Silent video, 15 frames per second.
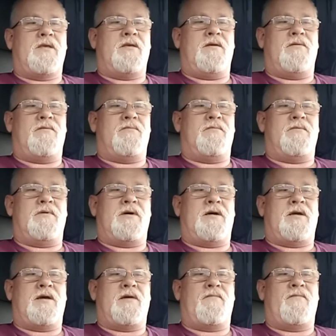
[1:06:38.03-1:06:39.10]

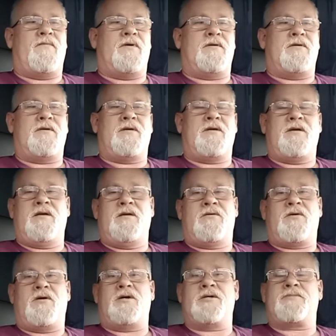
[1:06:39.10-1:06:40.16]
I have a
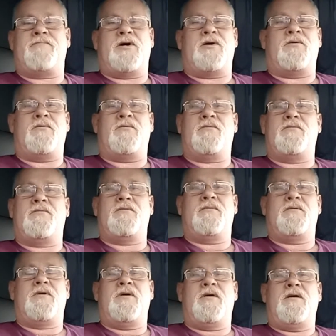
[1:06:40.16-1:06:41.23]
crossbow,
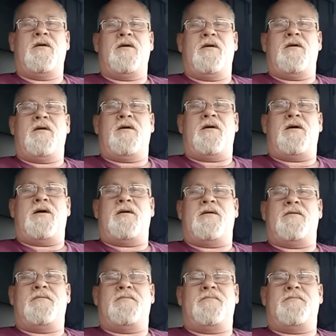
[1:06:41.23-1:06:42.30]
uh,
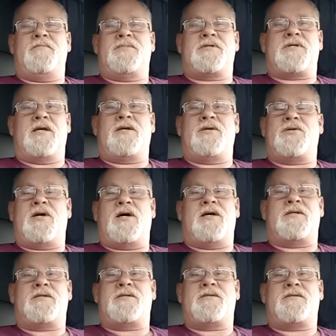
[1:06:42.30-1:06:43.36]

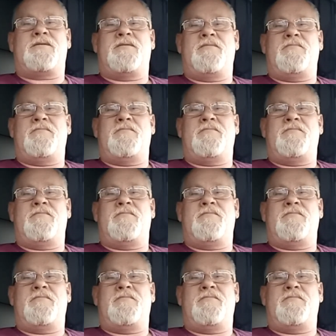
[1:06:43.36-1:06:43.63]
slingshots.